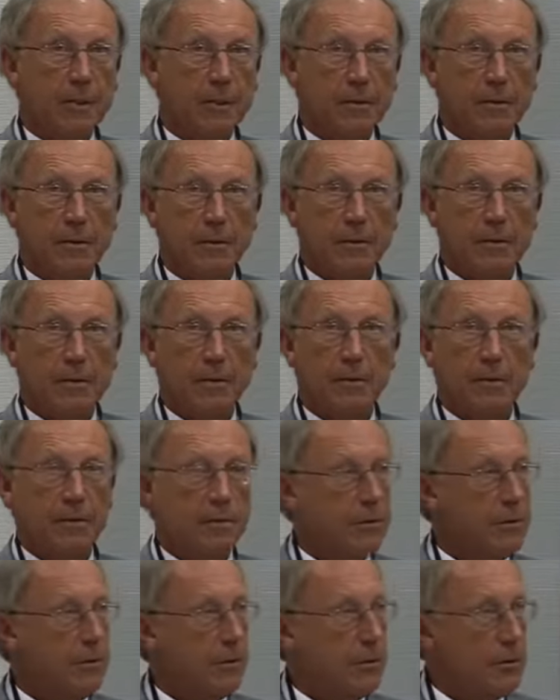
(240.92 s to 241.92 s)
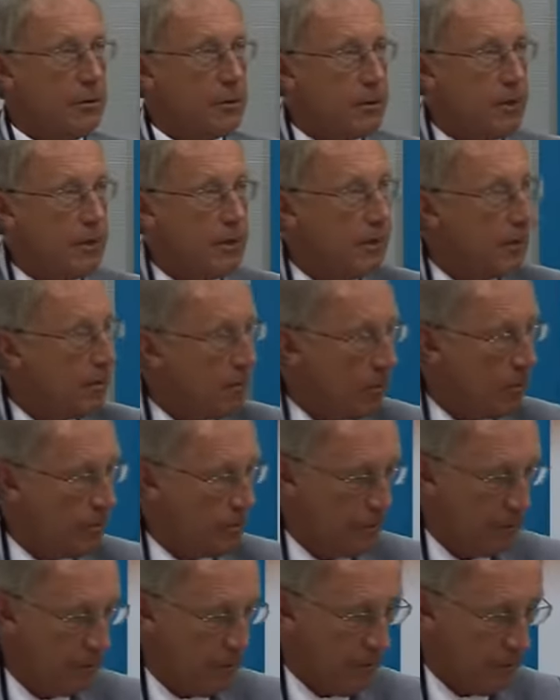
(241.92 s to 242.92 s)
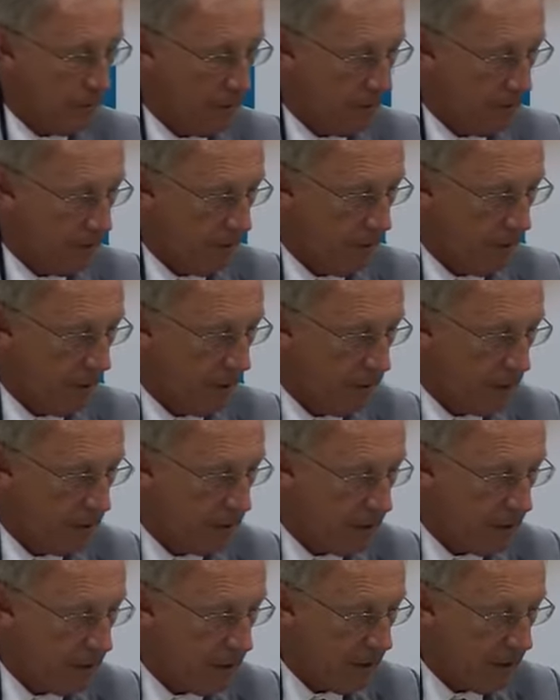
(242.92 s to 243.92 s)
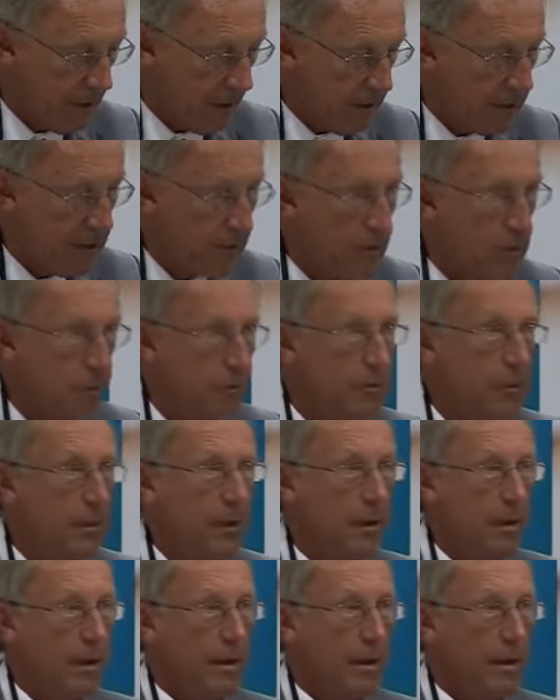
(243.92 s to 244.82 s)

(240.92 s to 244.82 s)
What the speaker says: and the surgeons in the group had the same attitude.